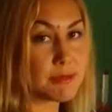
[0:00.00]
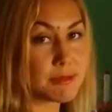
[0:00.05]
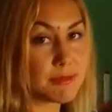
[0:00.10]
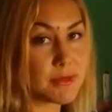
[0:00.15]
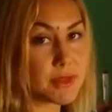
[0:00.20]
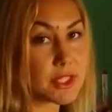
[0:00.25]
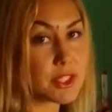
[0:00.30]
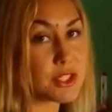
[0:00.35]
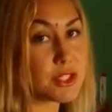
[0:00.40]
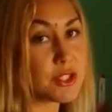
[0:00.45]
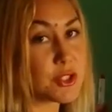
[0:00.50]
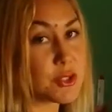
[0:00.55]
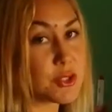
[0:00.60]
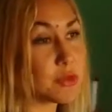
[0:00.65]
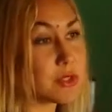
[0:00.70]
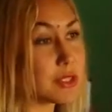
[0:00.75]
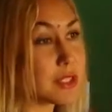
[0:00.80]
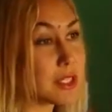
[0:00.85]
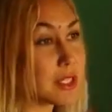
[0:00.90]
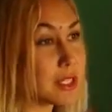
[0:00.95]
them, that you
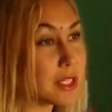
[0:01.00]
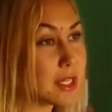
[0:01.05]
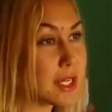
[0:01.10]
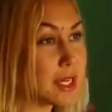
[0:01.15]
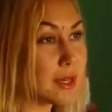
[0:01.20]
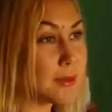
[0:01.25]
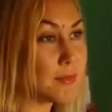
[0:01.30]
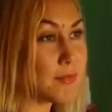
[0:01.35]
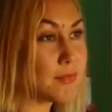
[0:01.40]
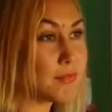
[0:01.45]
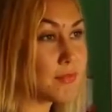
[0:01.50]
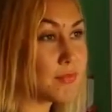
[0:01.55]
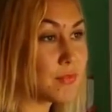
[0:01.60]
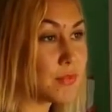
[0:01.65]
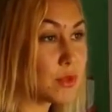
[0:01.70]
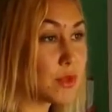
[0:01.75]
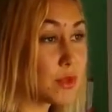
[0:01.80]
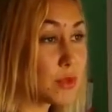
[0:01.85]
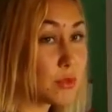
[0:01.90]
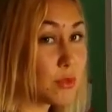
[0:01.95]
will
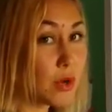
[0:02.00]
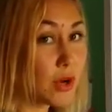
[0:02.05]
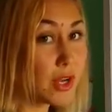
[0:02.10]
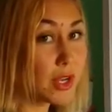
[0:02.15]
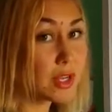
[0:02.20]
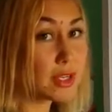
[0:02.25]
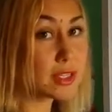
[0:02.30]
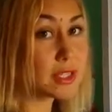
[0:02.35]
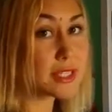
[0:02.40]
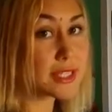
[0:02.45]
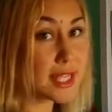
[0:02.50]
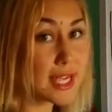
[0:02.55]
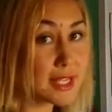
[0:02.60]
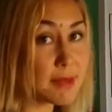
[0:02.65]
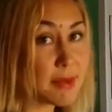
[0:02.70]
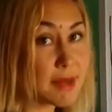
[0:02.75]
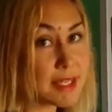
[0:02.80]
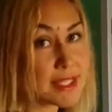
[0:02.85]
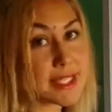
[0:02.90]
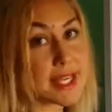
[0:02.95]
you'll work
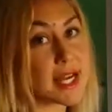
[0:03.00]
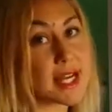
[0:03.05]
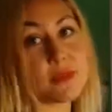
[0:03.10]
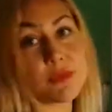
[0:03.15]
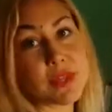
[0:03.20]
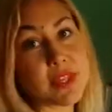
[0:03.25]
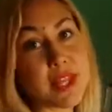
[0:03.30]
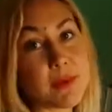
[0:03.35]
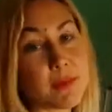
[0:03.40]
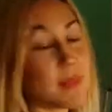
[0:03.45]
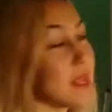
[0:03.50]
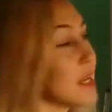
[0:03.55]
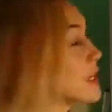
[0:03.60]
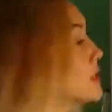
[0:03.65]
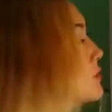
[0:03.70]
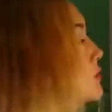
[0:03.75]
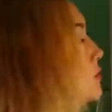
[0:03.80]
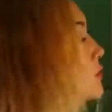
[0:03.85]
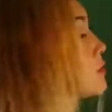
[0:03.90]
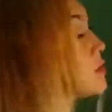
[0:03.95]
side by side with them.
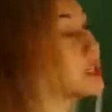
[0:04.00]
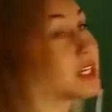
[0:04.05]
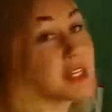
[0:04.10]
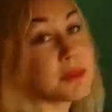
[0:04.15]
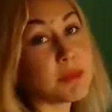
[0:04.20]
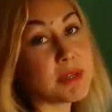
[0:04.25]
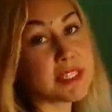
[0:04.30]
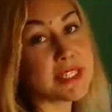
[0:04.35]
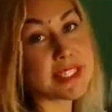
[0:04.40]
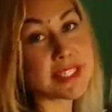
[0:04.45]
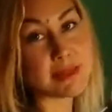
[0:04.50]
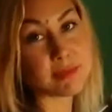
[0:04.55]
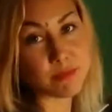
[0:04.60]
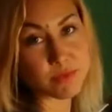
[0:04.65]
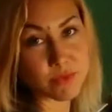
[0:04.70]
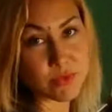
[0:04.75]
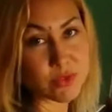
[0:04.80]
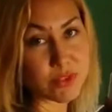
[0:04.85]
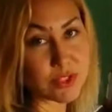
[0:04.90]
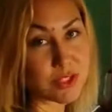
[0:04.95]
So you're going to be
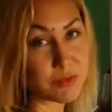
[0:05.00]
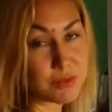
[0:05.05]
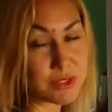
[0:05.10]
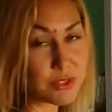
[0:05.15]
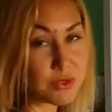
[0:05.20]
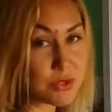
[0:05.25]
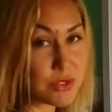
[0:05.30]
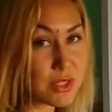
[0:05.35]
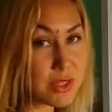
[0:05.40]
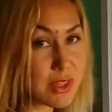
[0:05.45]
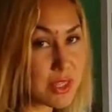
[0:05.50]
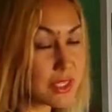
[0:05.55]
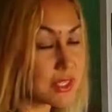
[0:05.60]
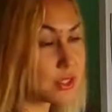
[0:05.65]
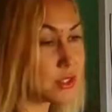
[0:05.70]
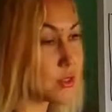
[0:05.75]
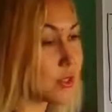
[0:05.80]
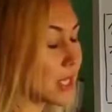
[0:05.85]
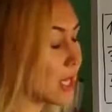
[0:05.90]
team, you're going to be doing things